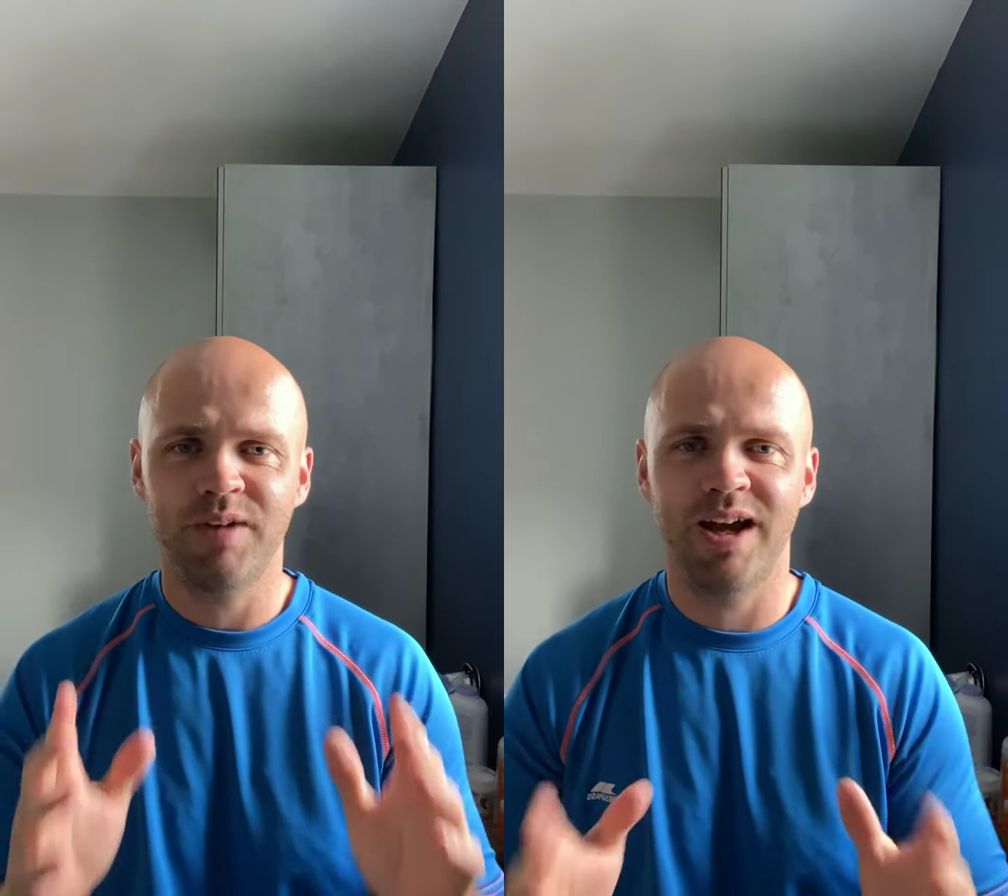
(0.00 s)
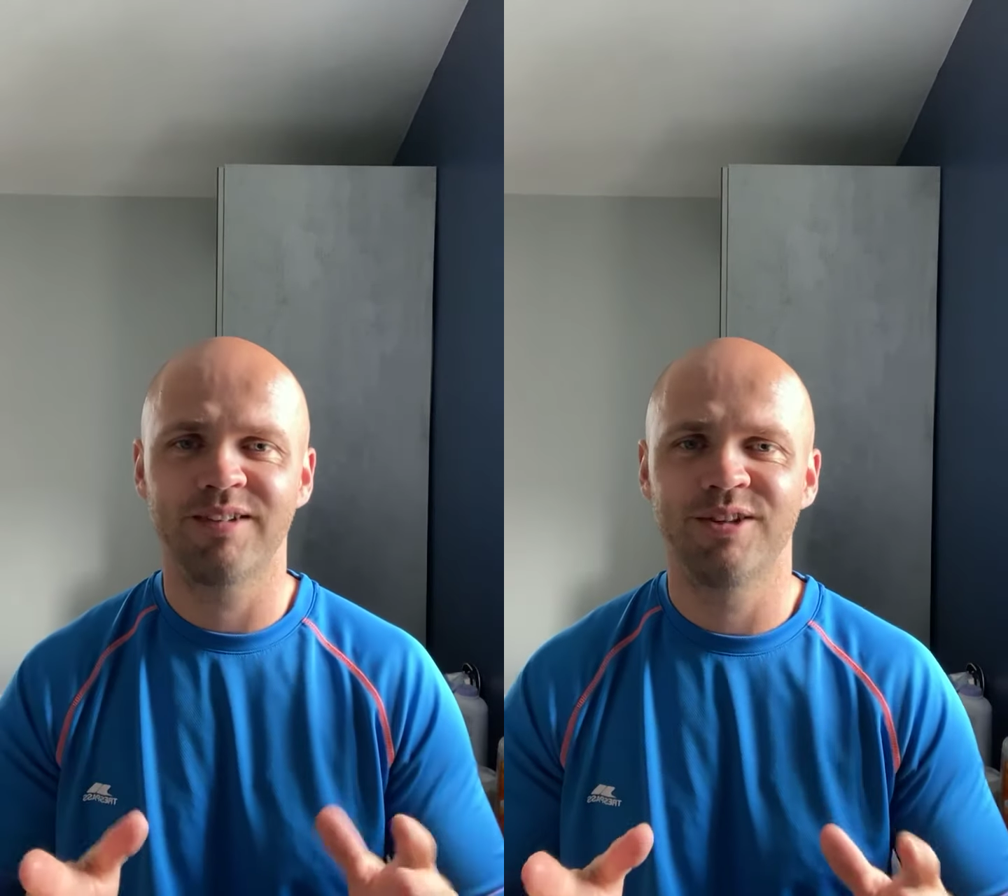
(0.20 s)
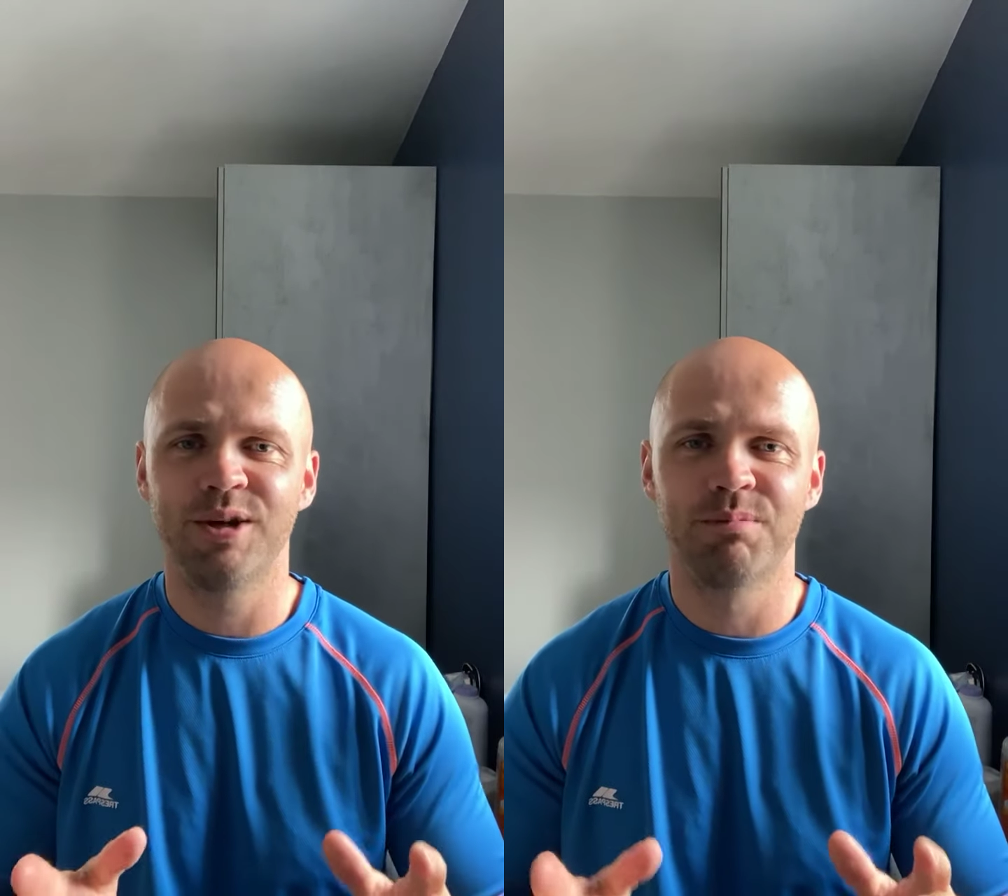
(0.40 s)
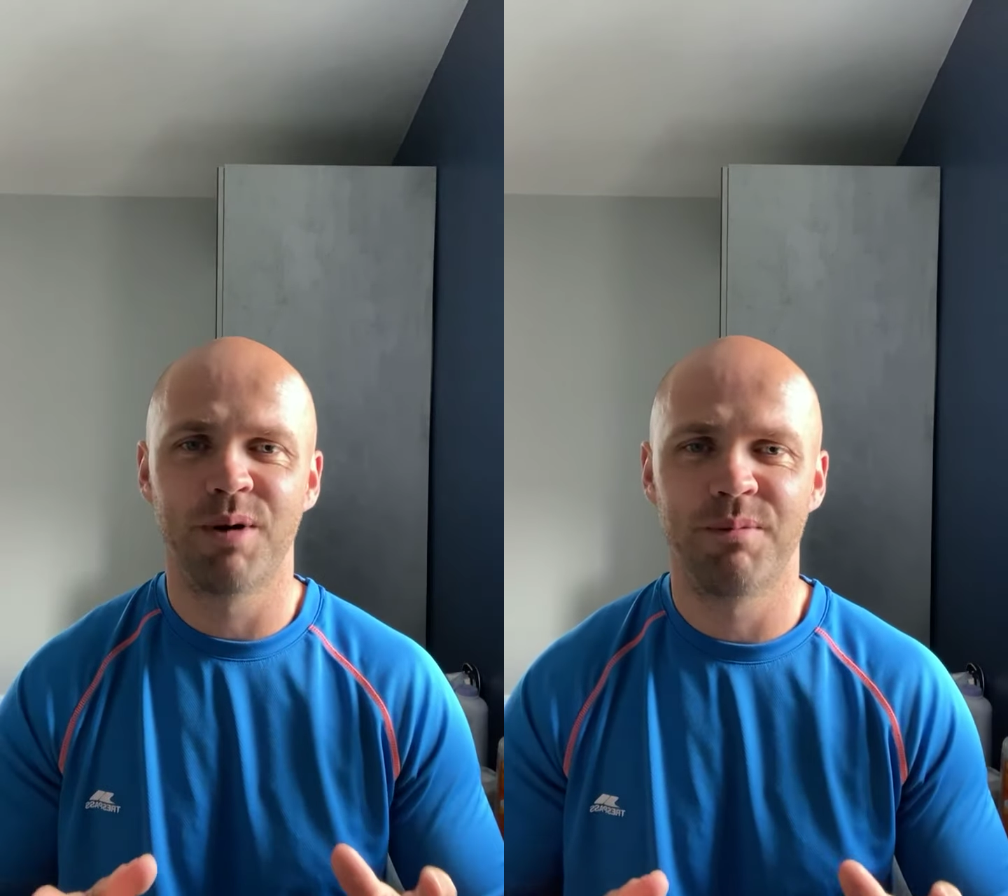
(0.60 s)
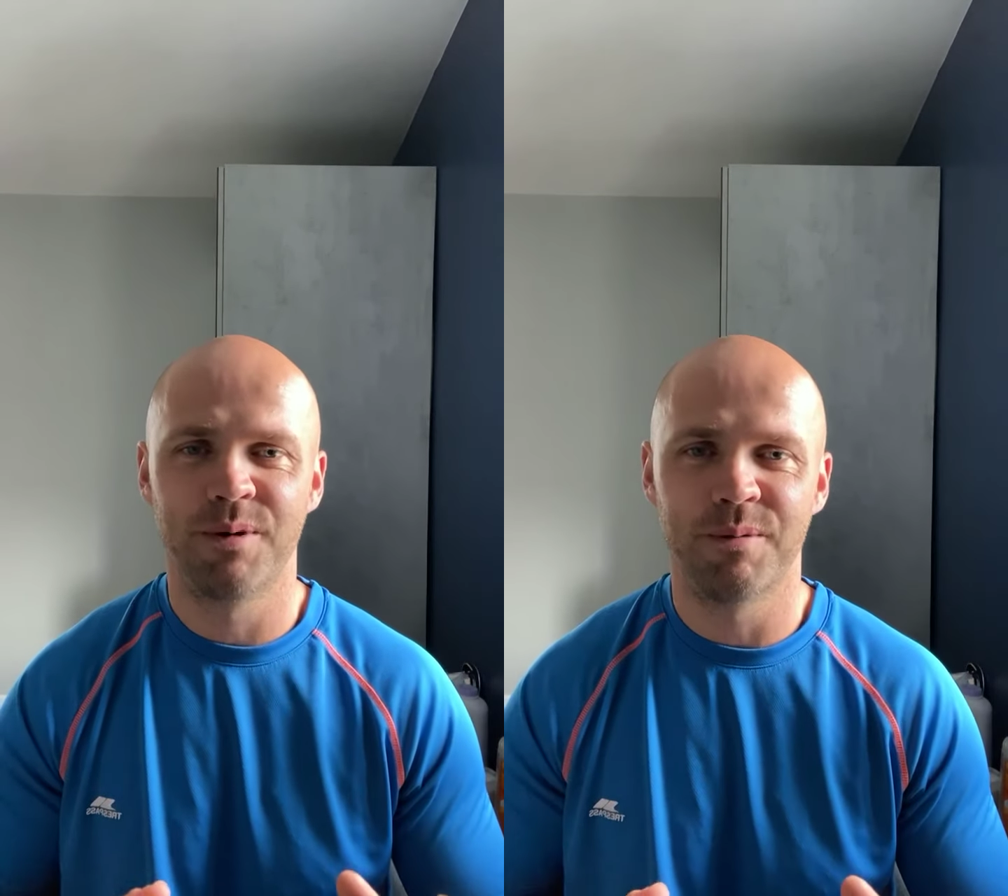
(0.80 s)
I see them
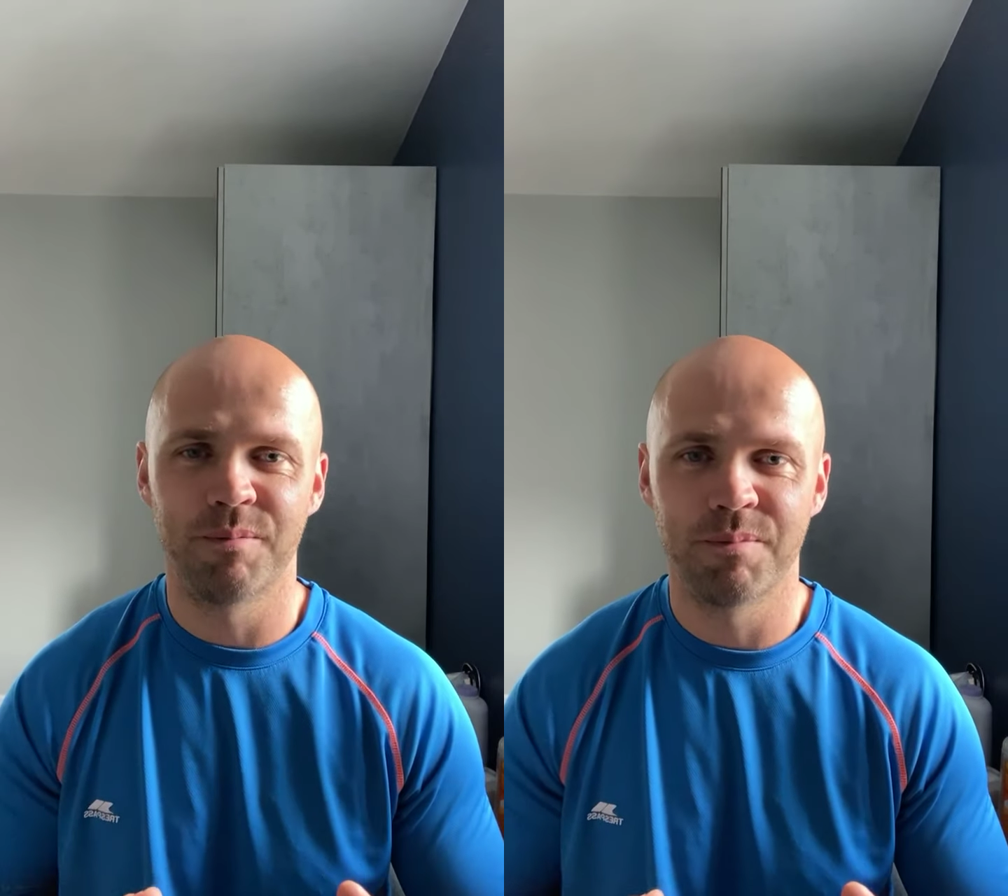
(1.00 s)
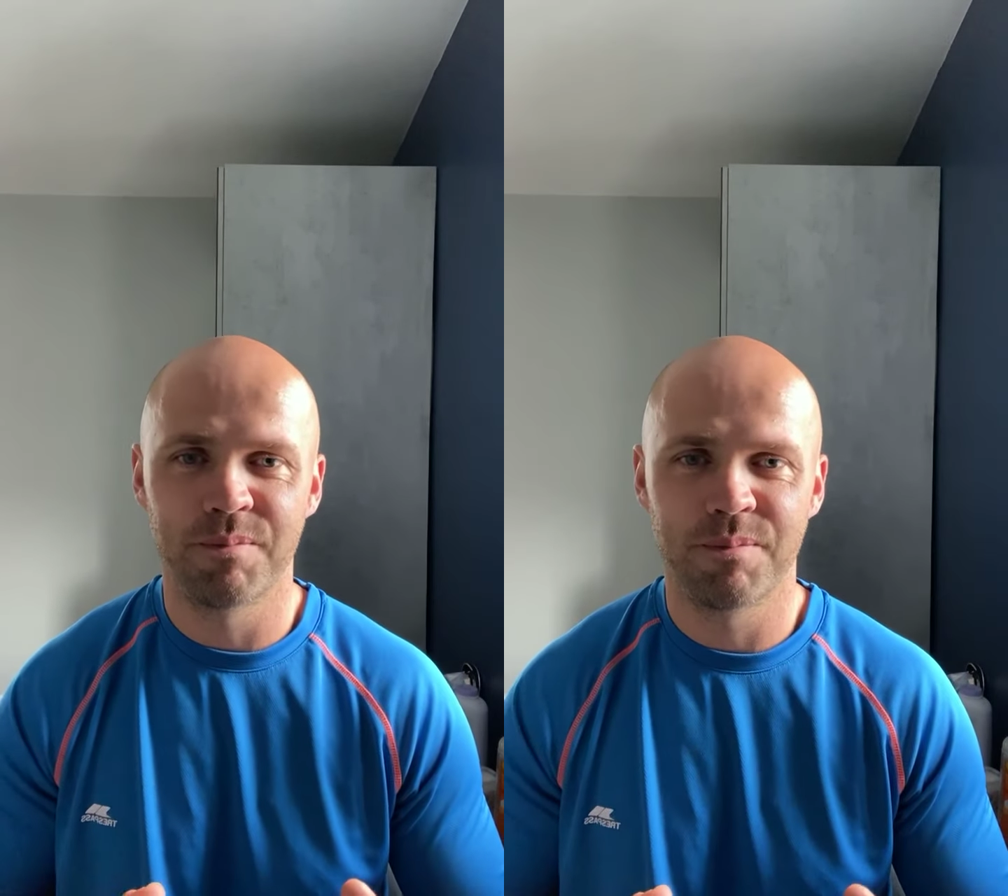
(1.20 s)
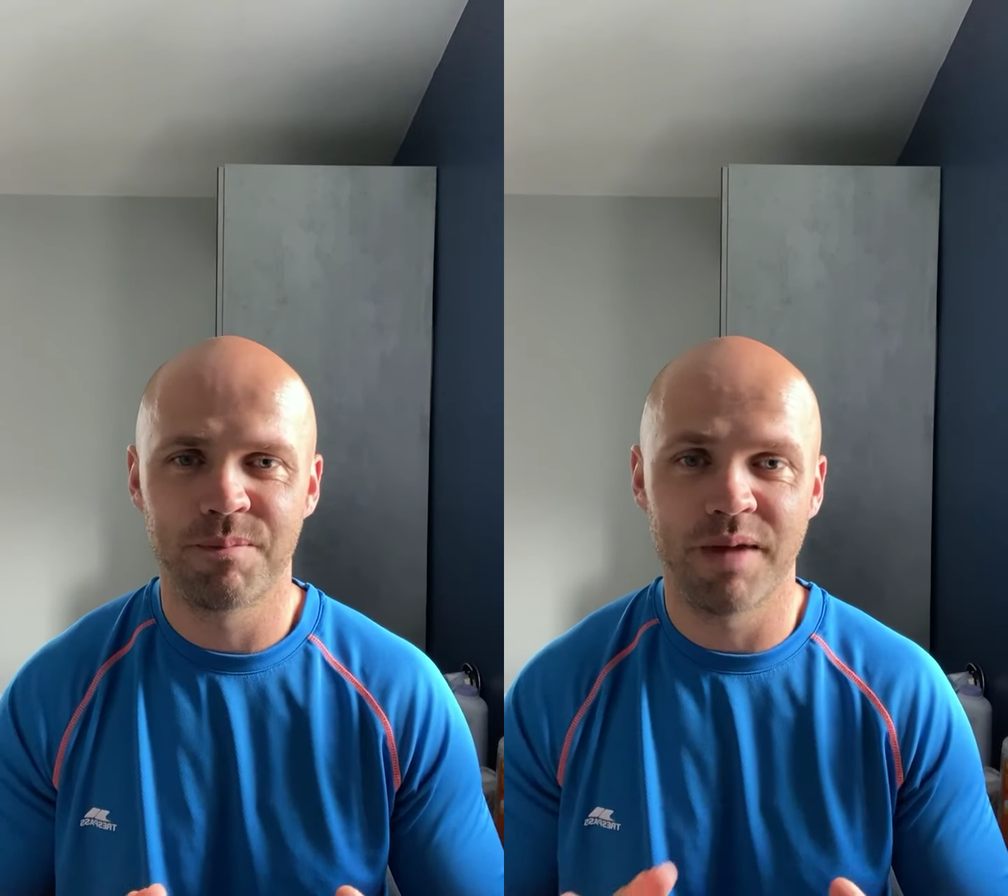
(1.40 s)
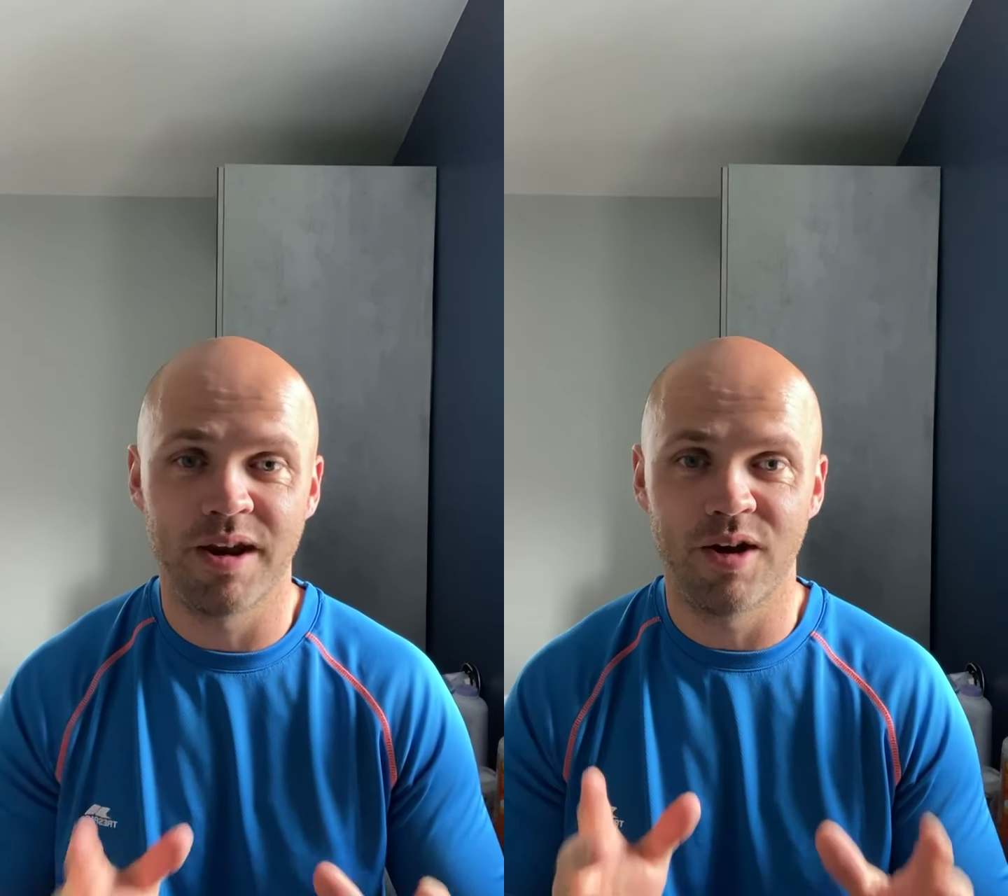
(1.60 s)
pop up, and